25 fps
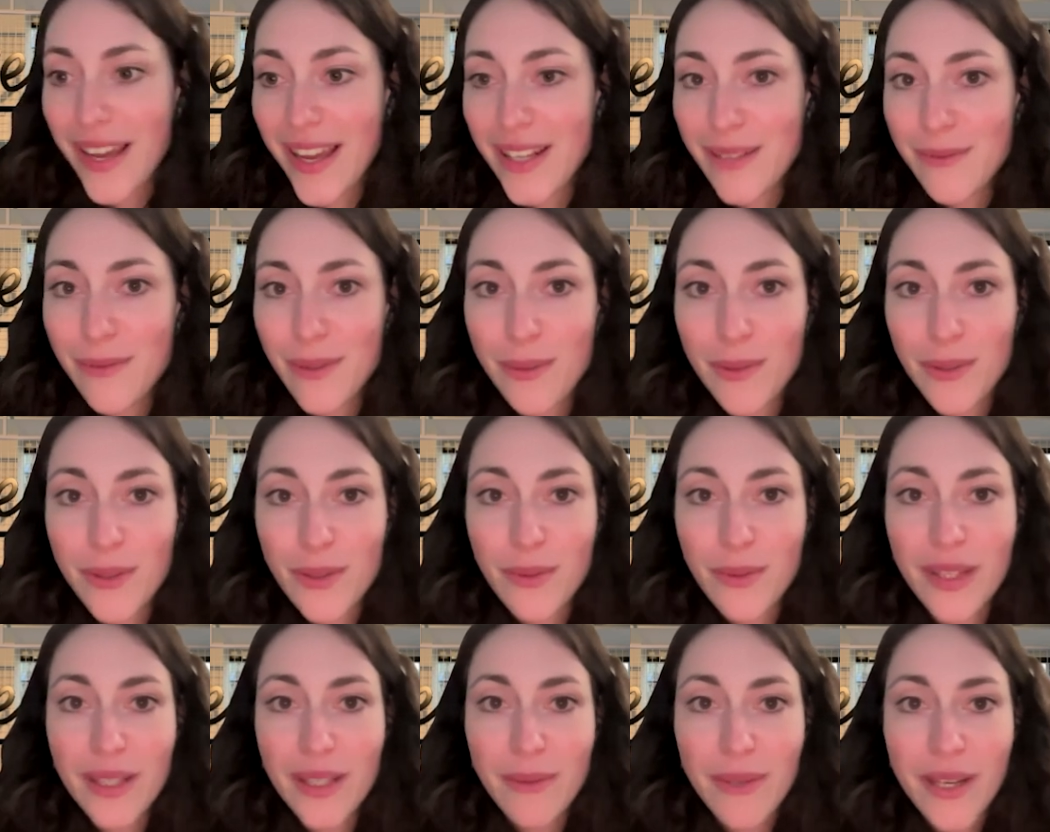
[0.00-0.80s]
and we
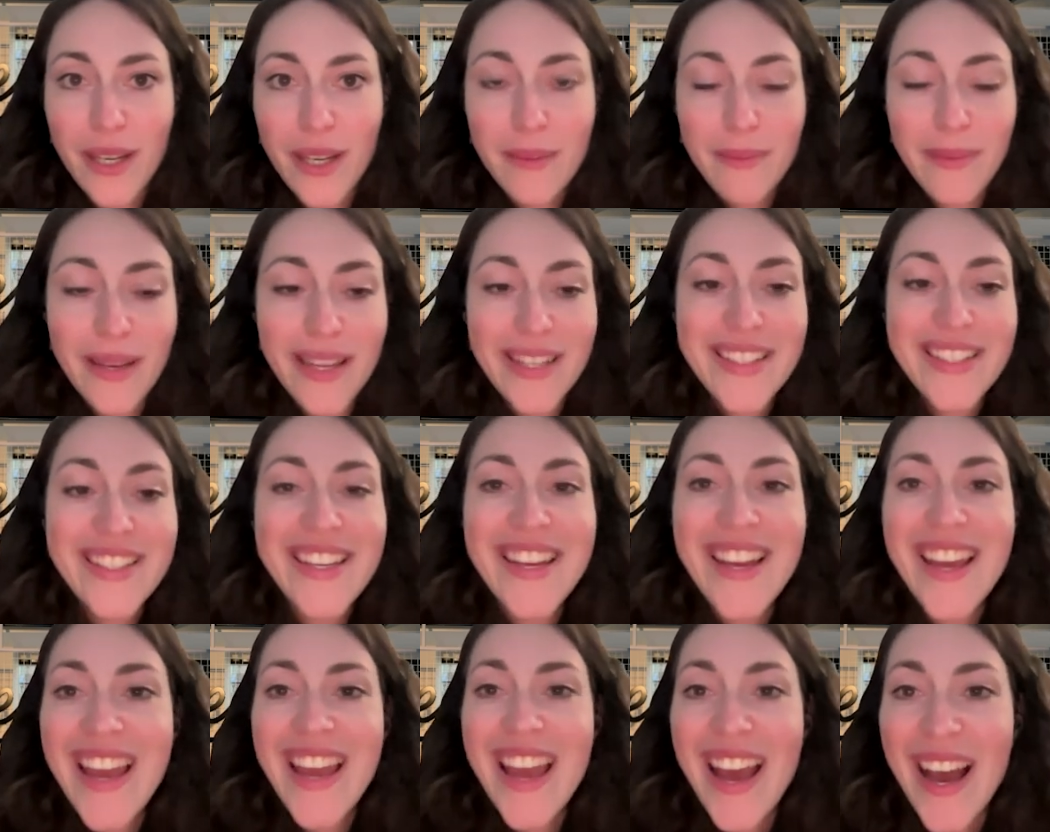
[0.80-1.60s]
would really
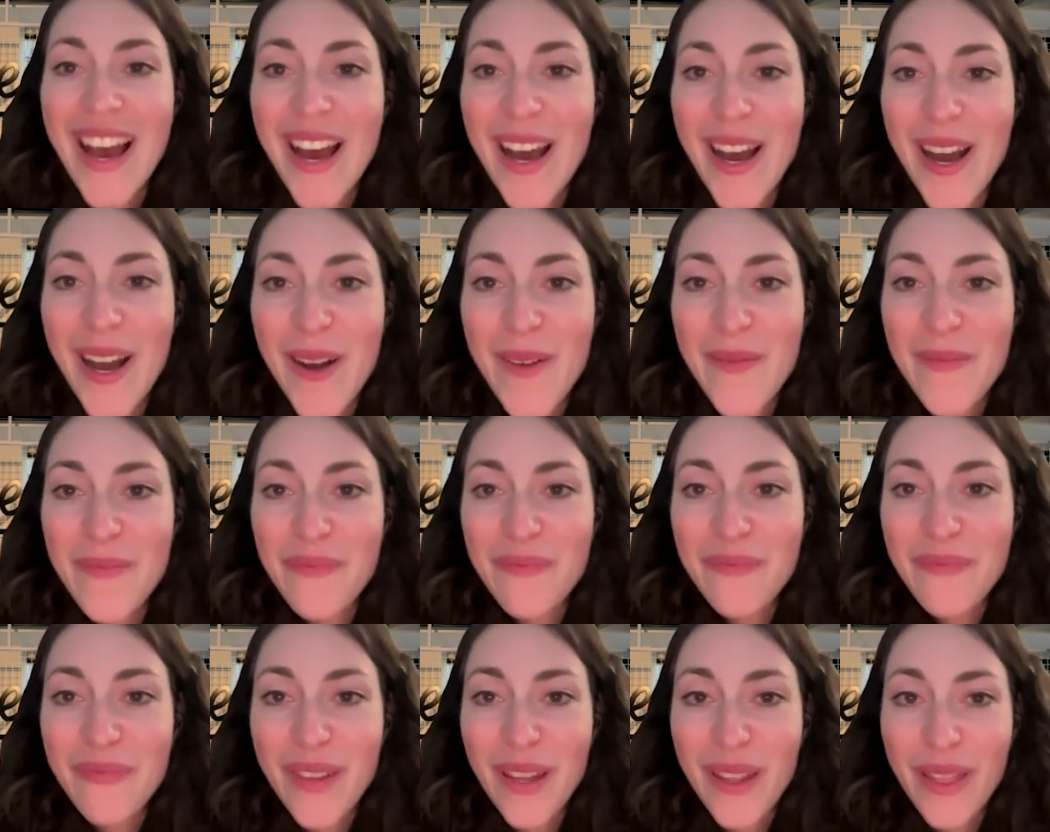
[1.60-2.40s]
recommend
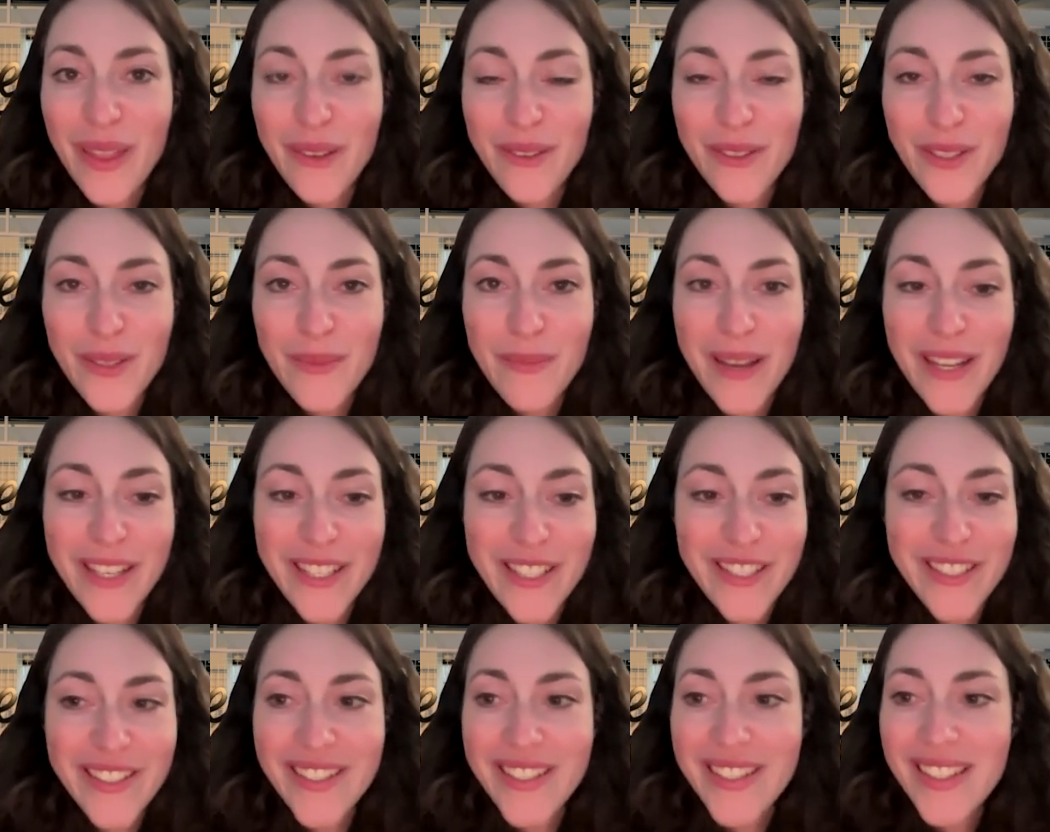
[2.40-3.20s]
those
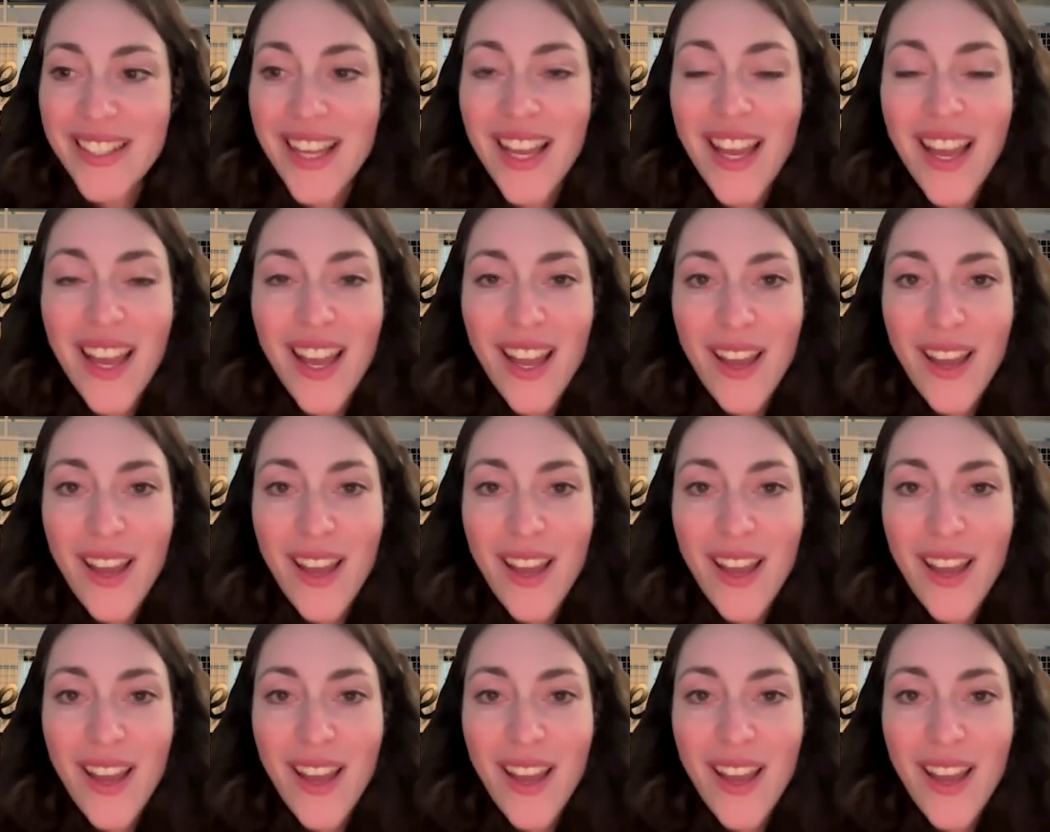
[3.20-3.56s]
badges.